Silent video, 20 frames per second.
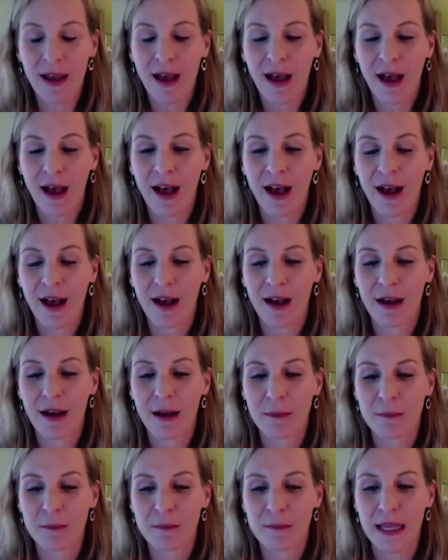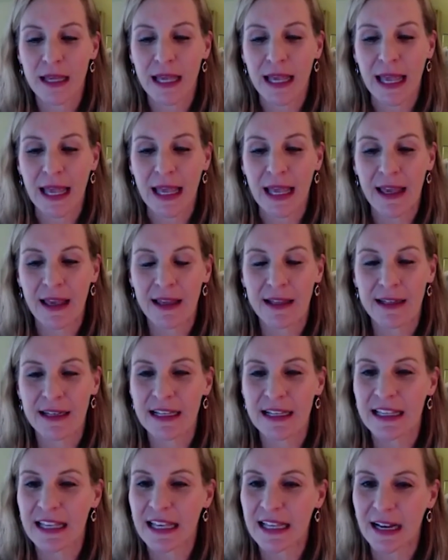Um, and
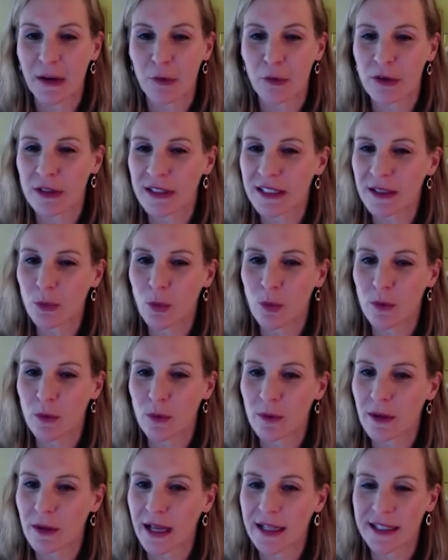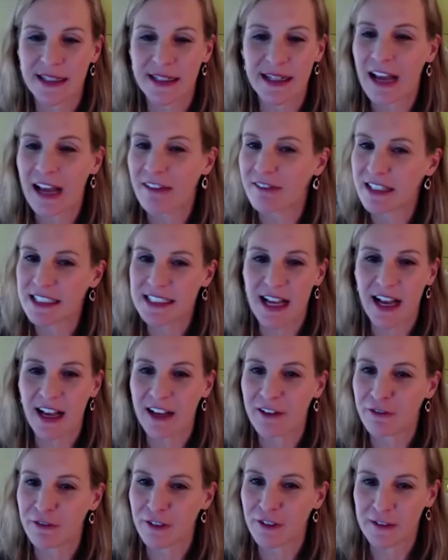again, I really I didn't have these
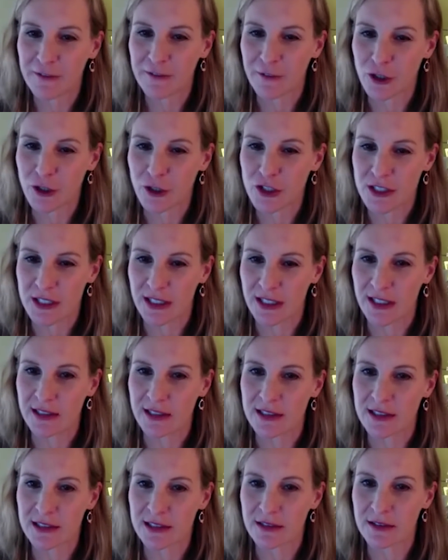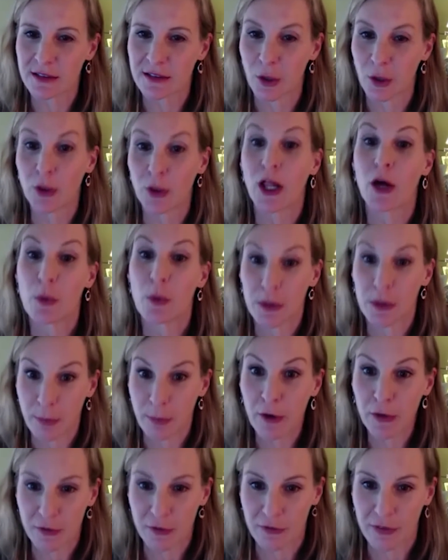high fevers that go along with
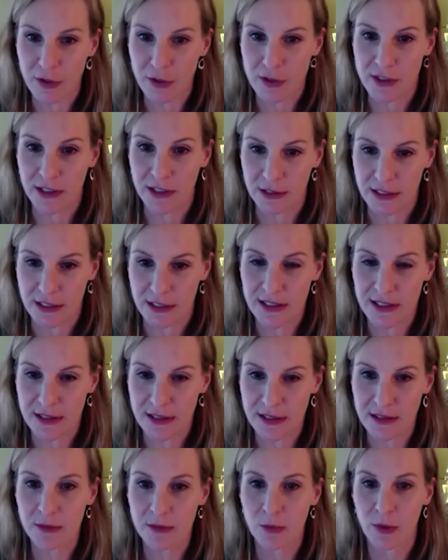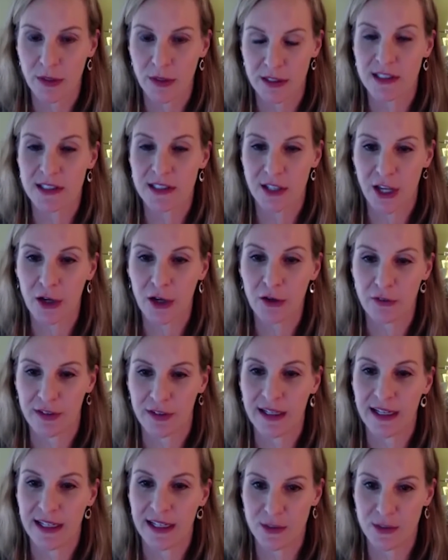both of those illnesses, with this
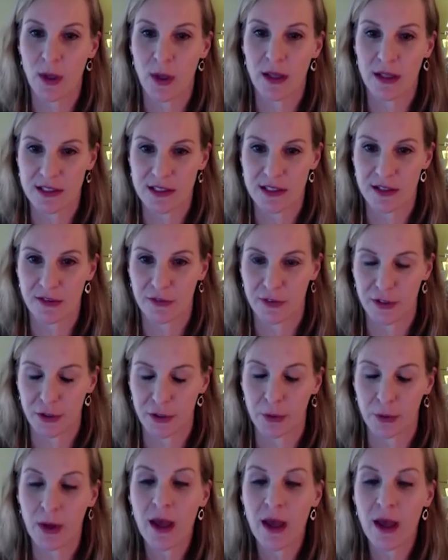COVID as well as the flu.